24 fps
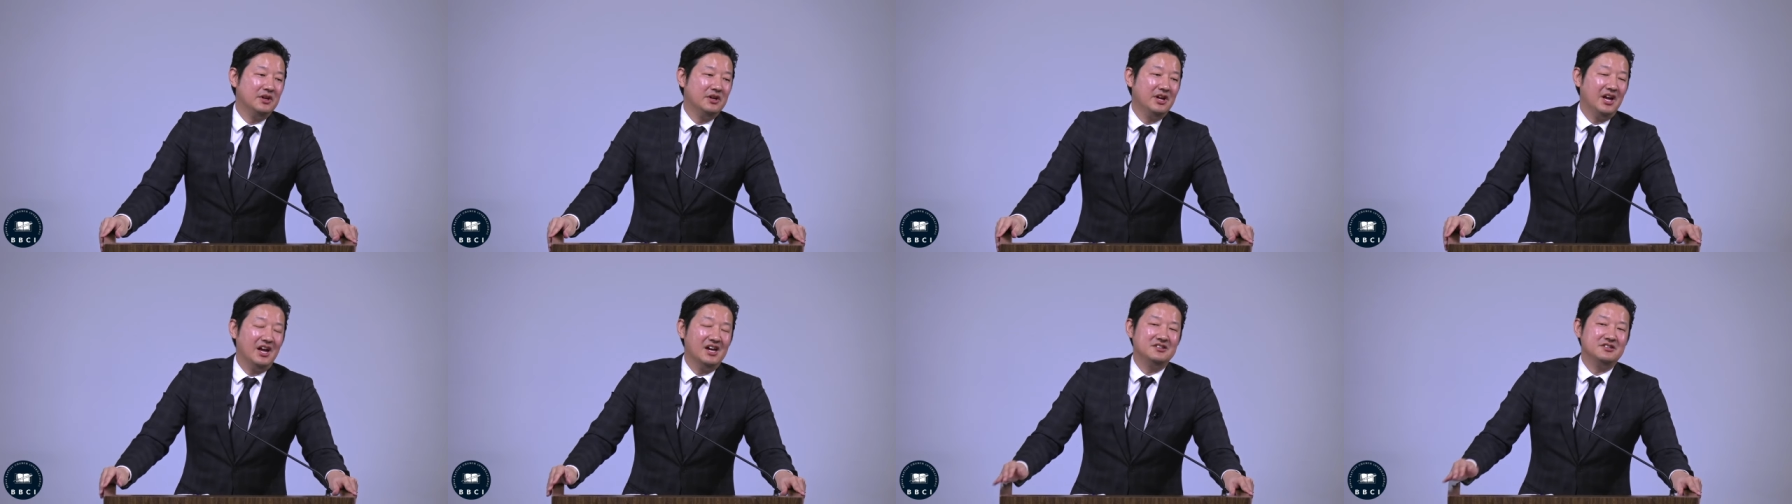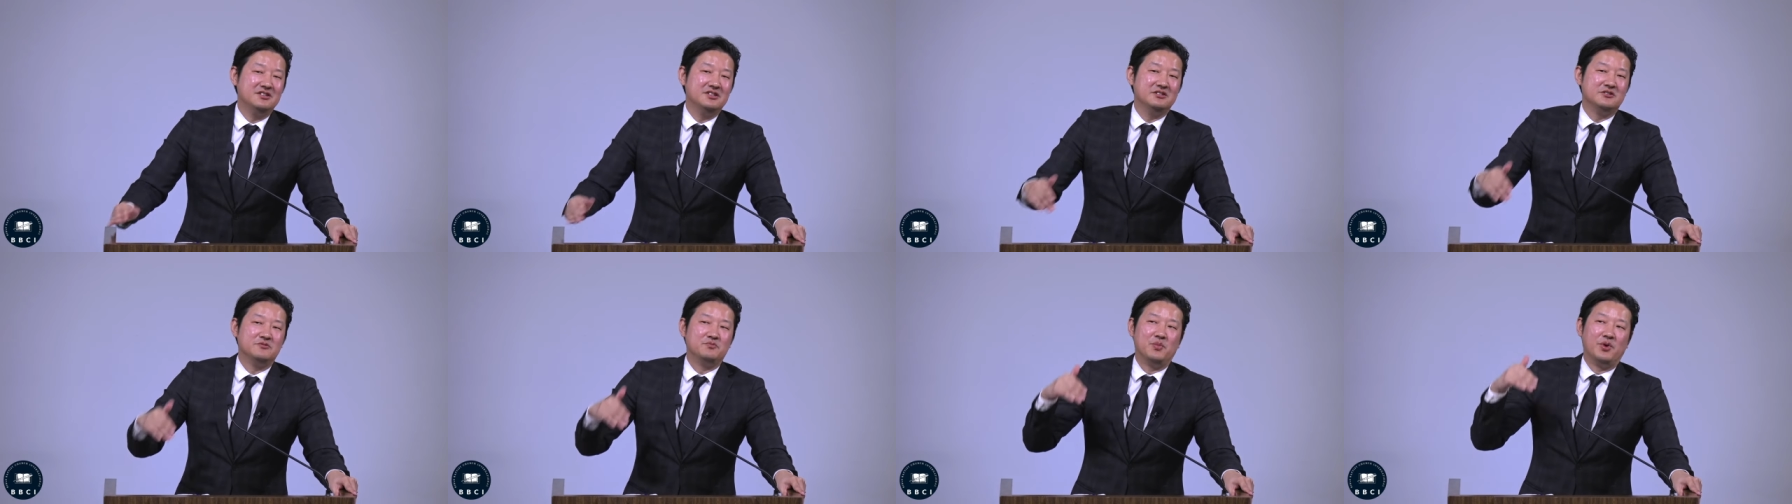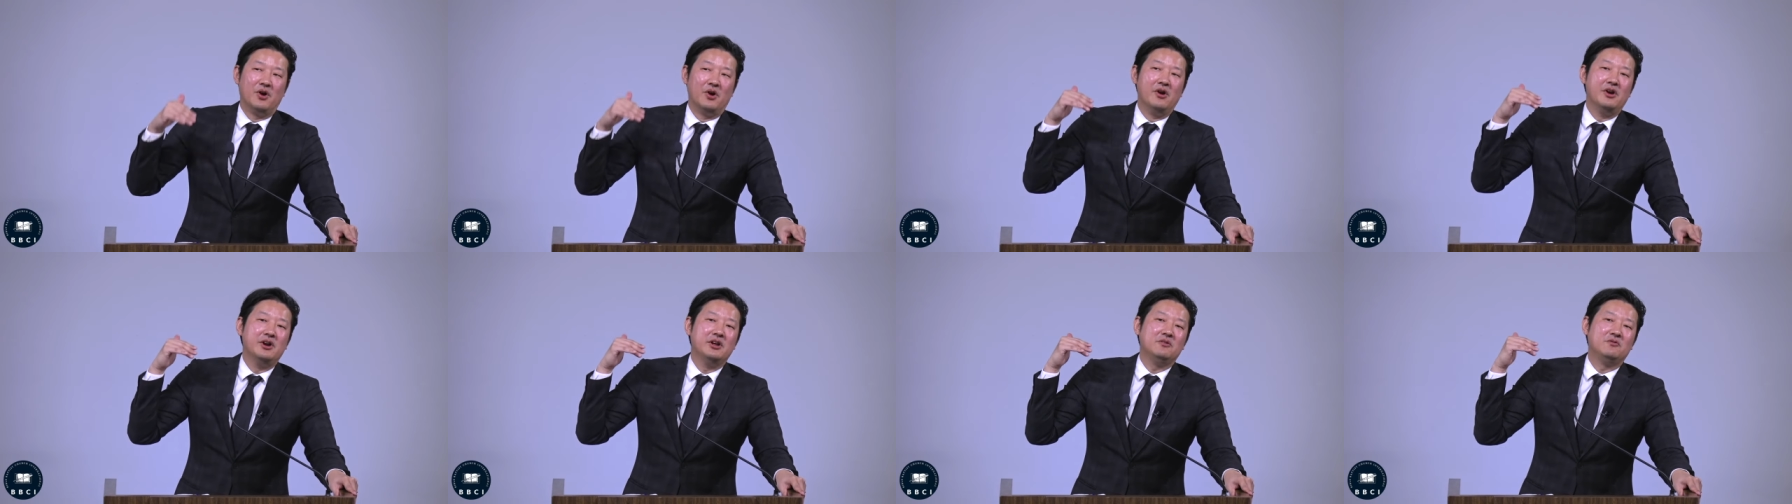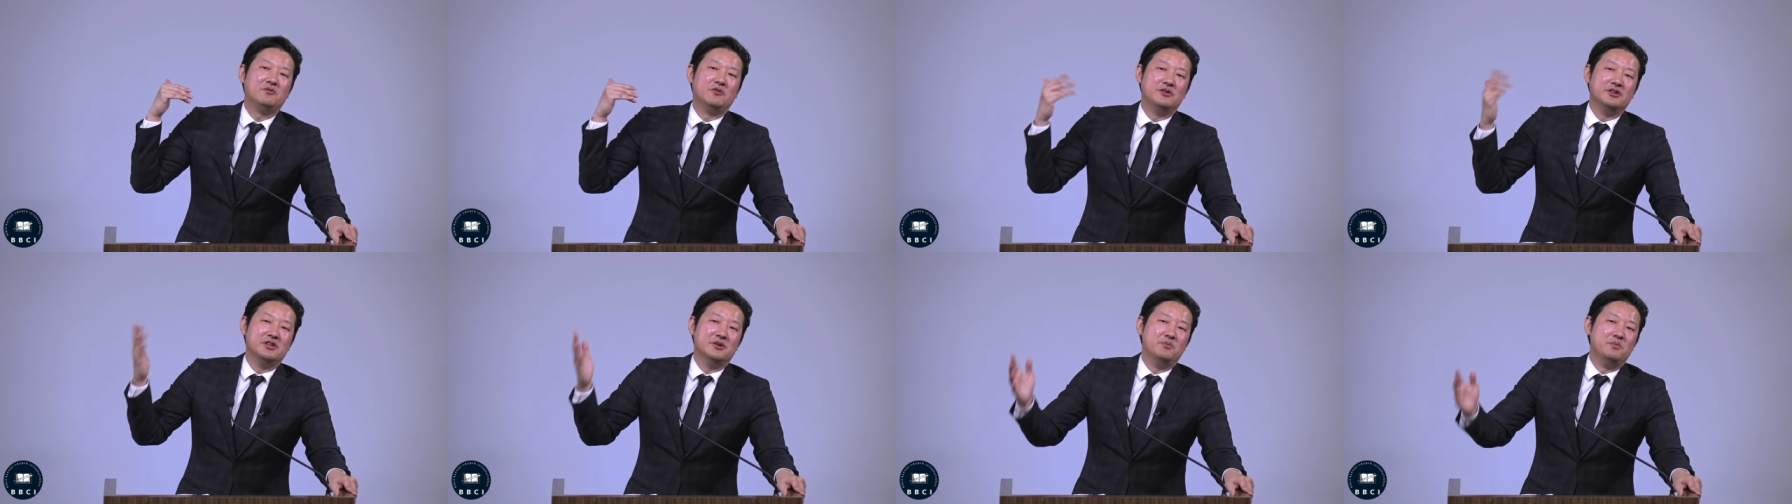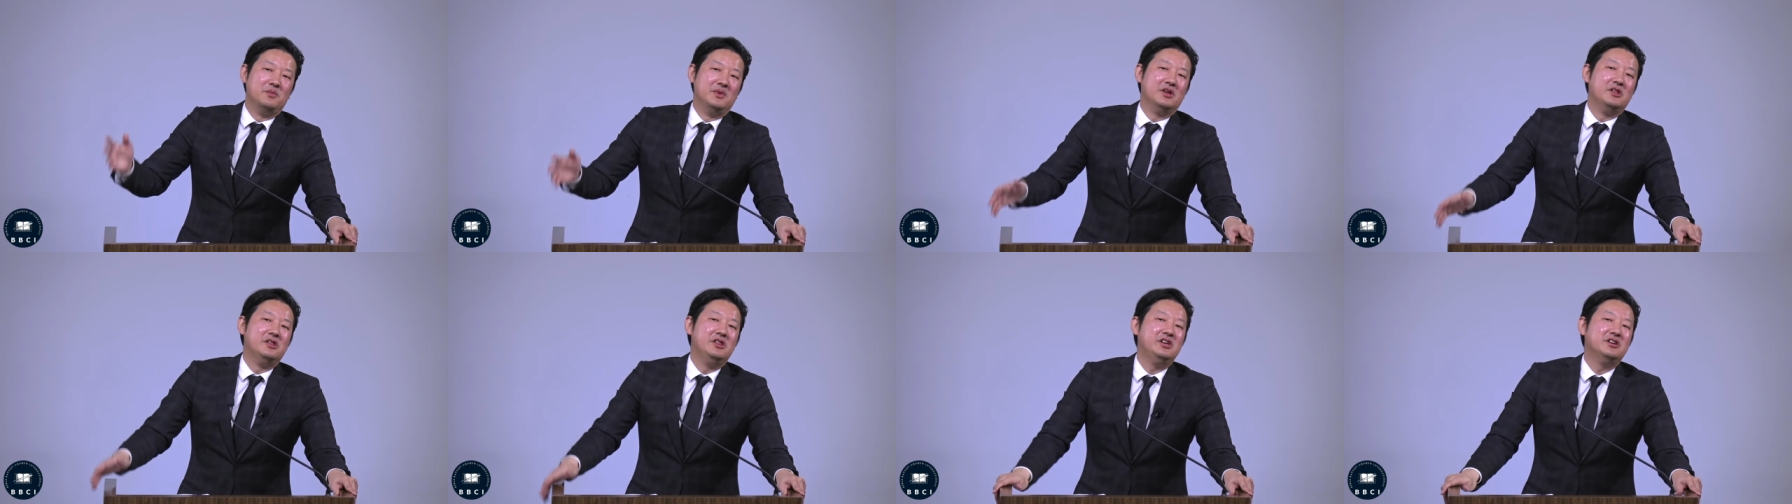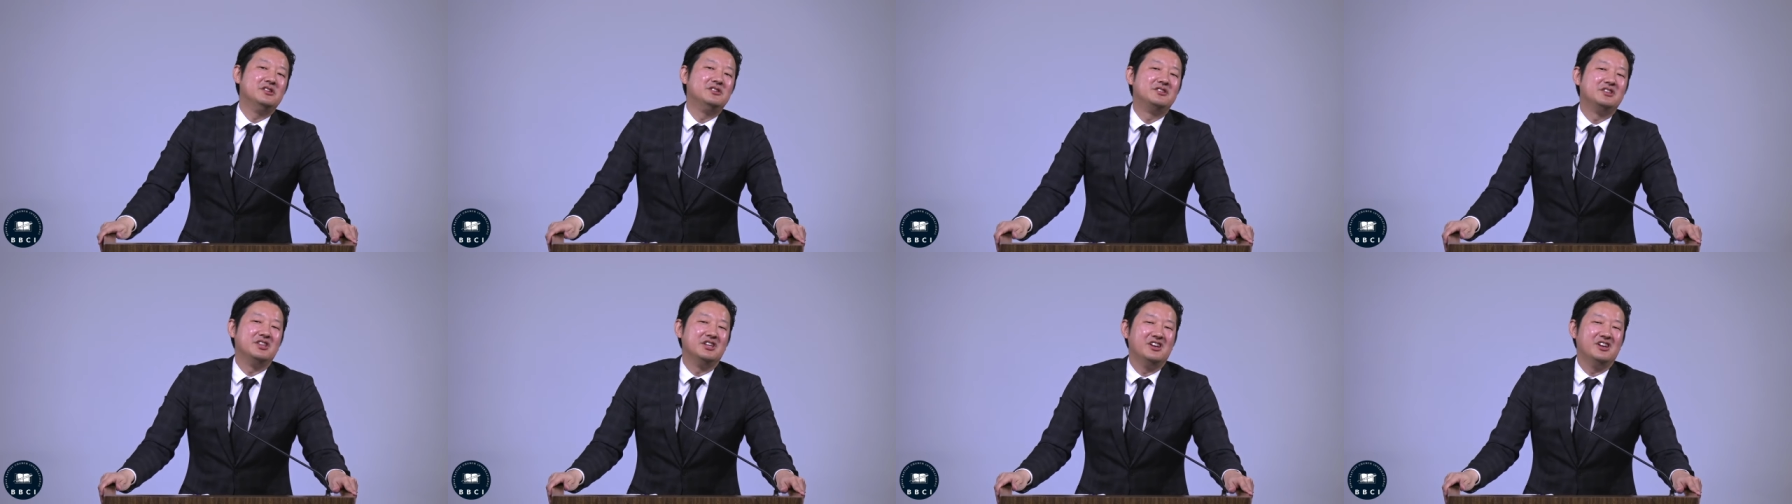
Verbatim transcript: as he's burning for the millionth